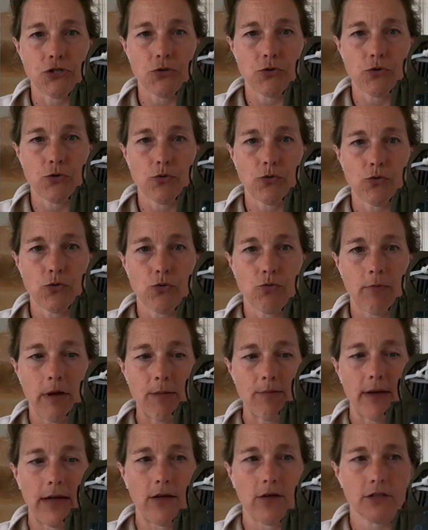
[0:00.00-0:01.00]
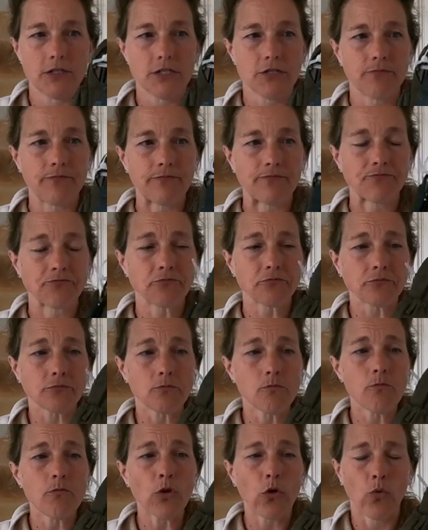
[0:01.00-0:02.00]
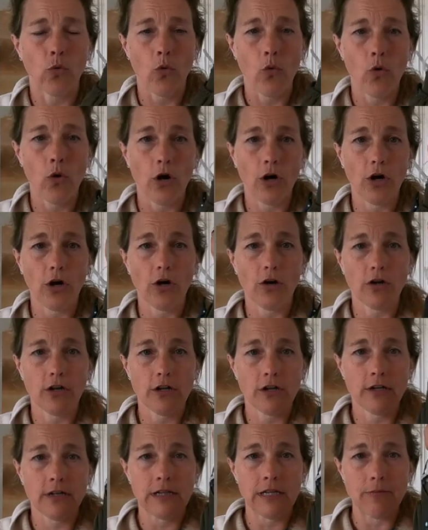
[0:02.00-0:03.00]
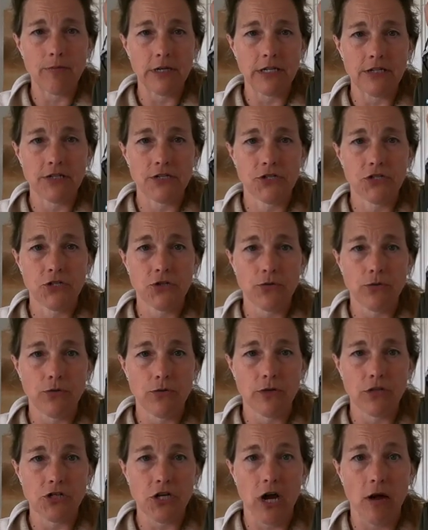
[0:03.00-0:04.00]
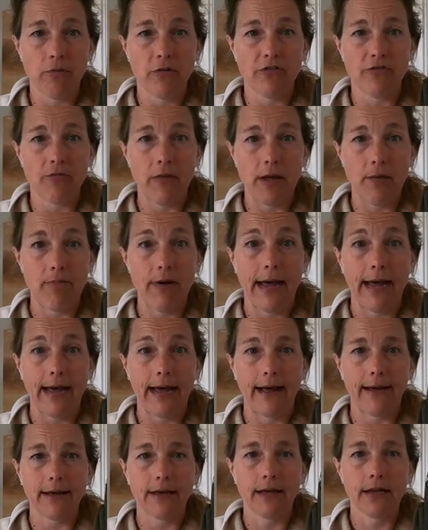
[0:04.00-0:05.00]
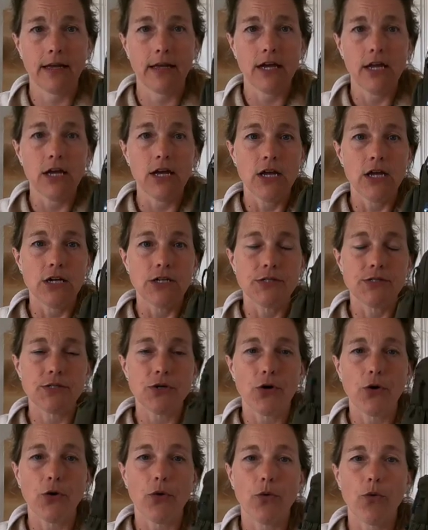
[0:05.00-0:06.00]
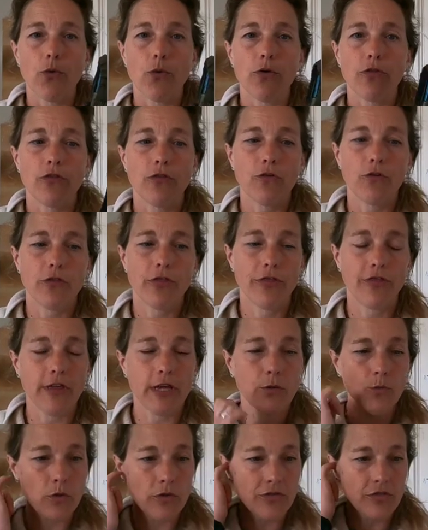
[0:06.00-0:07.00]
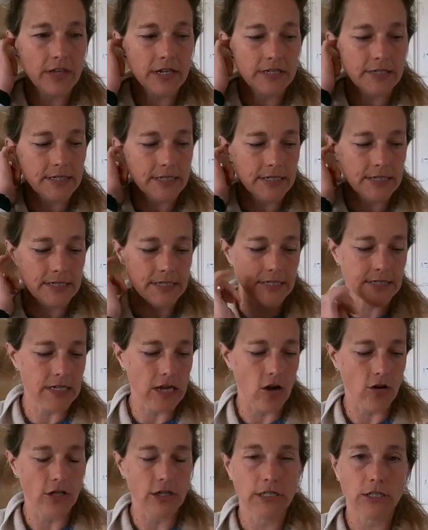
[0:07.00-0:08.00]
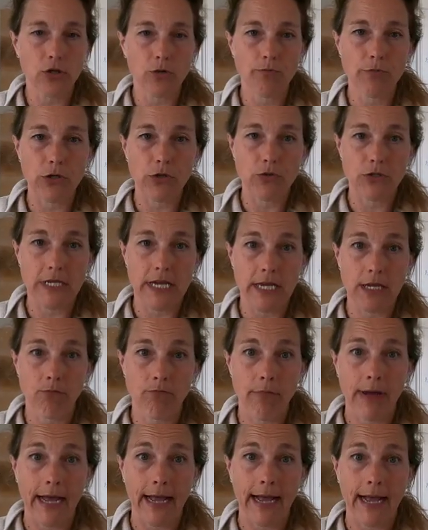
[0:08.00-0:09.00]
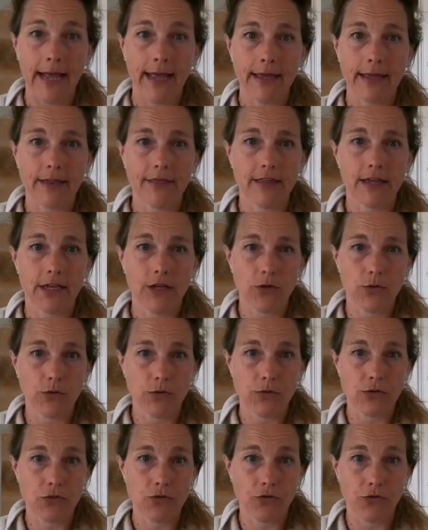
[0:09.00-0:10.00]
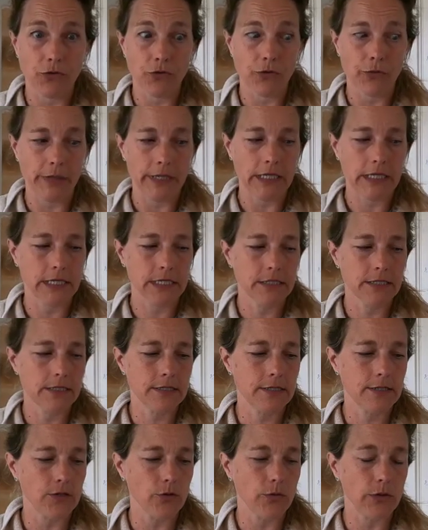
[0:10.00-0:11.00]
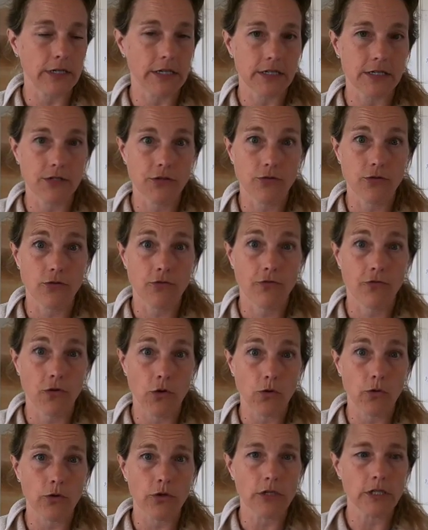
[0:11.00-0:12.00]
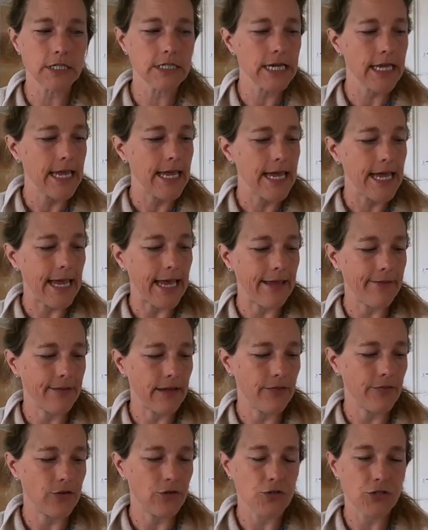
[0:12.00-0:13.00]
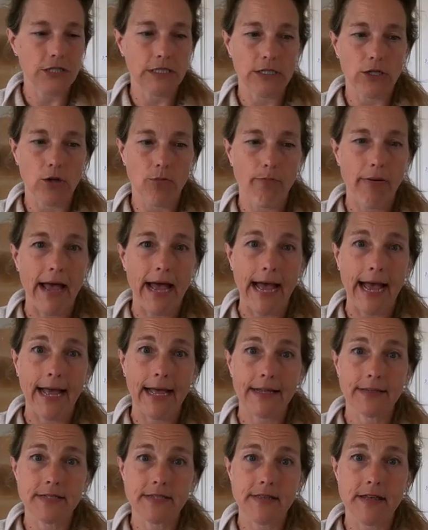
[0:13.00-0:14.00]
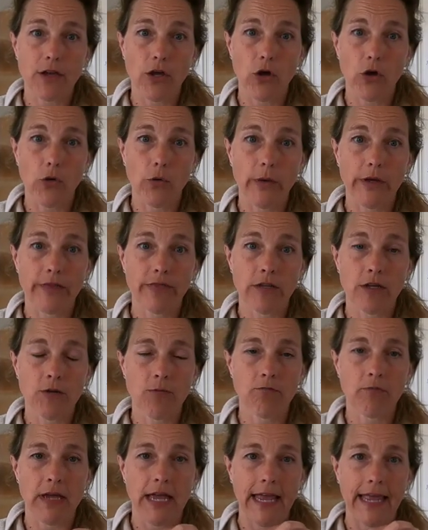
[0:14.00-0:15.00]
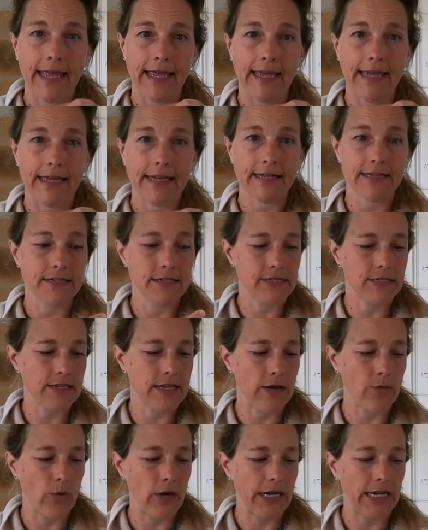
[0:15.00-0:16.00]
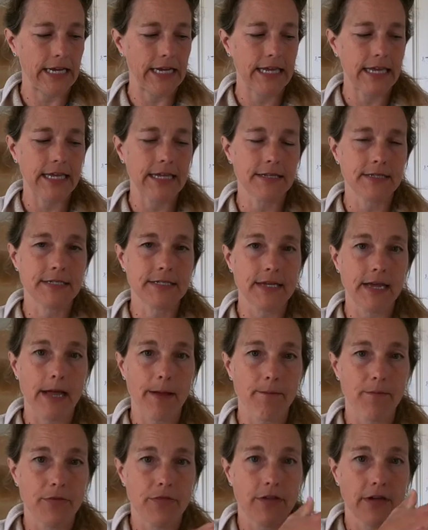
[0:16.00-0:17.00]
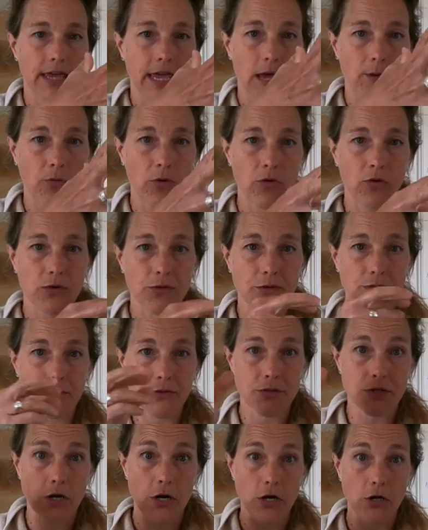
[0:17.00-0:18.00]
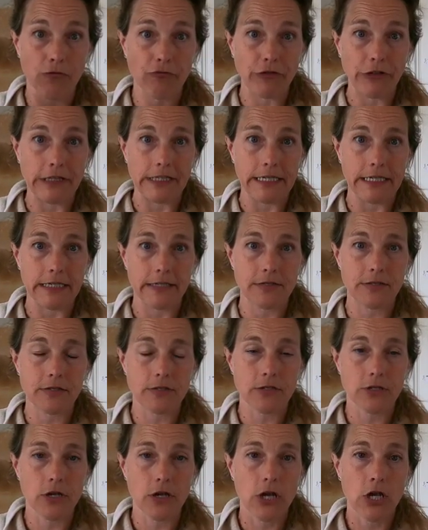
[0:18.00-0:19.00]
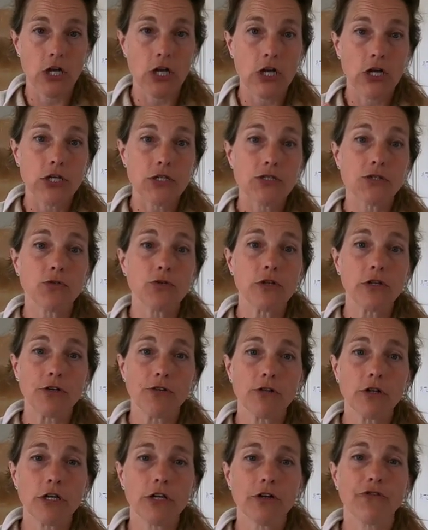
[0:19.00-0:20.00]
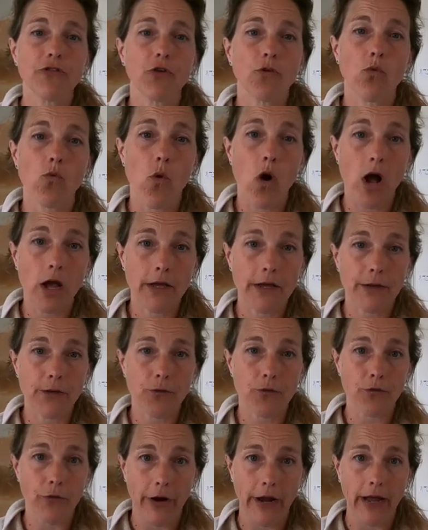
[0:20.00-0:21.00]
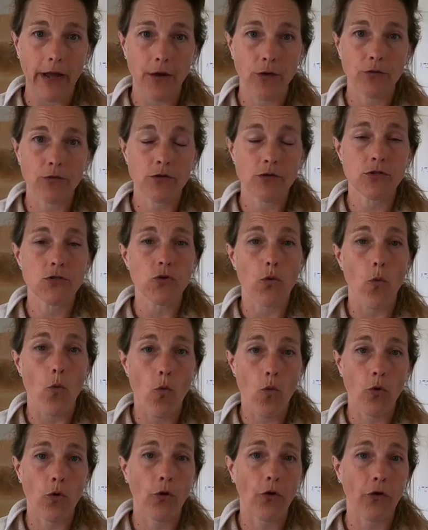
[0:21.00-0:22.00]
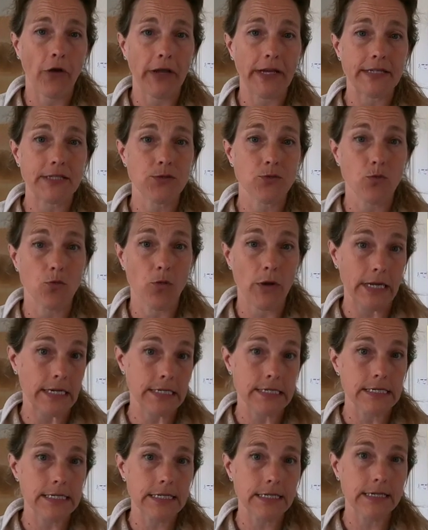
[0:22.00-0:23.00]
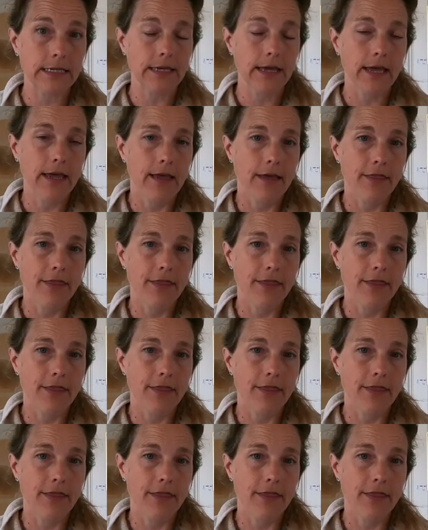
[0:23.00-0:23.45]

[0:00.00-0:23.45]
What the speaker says: to my belt or clip it to the top of my pack. So the thing with this is it's got a little butane pack that you screw in, so it is fueled, and then there's little pads that go in them, and when it heats up, the chemicals are released. So clearly if you're walking around or it's windy,